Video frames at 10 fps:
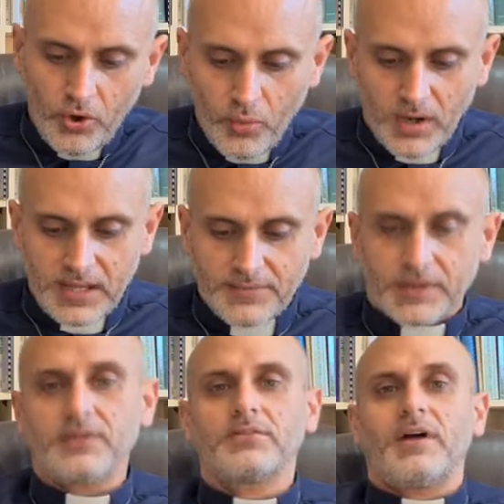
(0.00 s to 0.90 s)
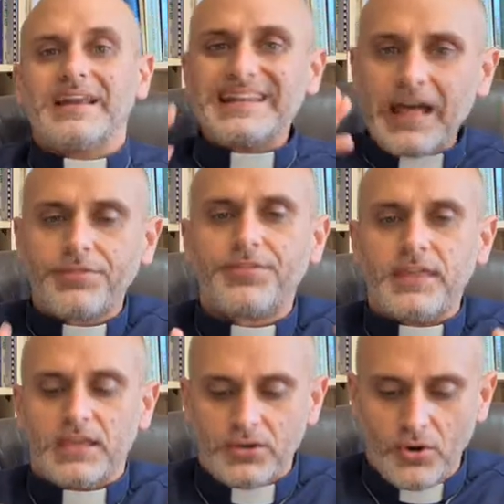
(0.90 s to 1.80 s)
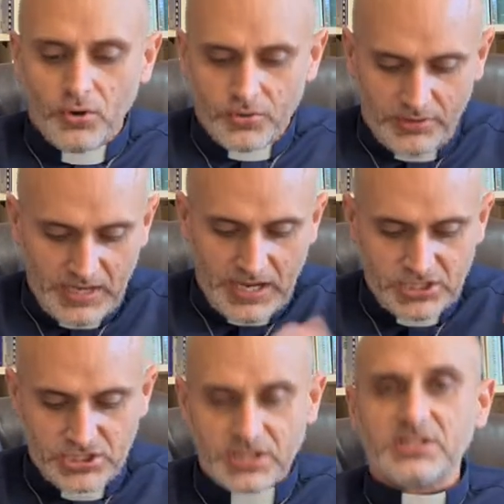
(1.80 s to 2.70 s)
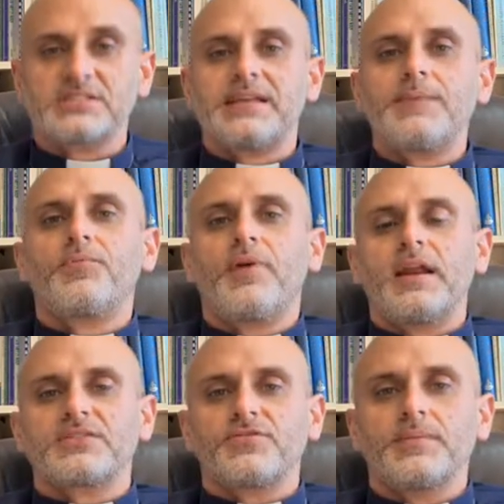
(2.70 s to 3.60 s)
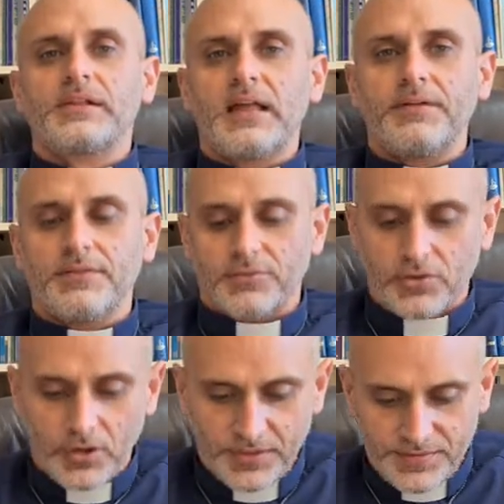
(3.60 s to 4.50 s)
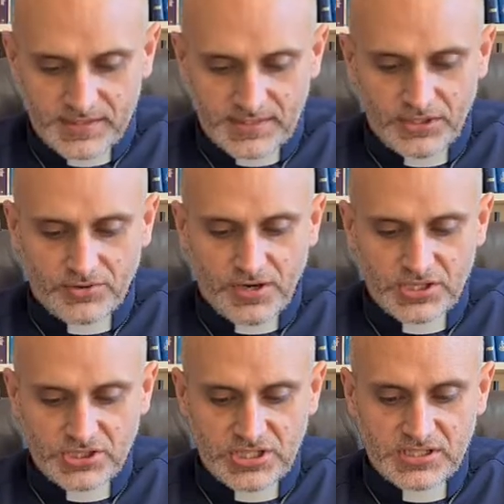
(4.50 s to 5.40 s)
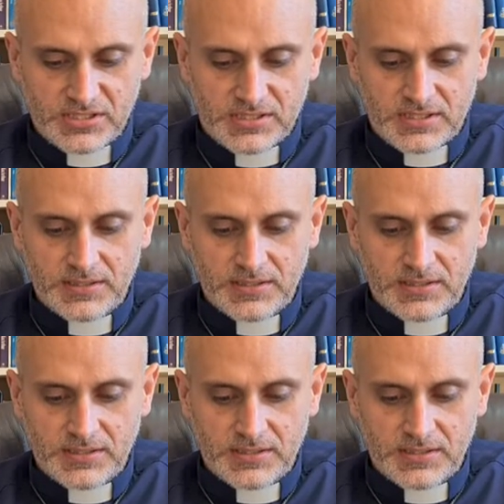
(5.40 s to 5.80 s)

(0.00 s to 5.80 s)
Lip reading: whatever. Right? Nothing in all creation can separate us from the love of God that is in Christ Jesus.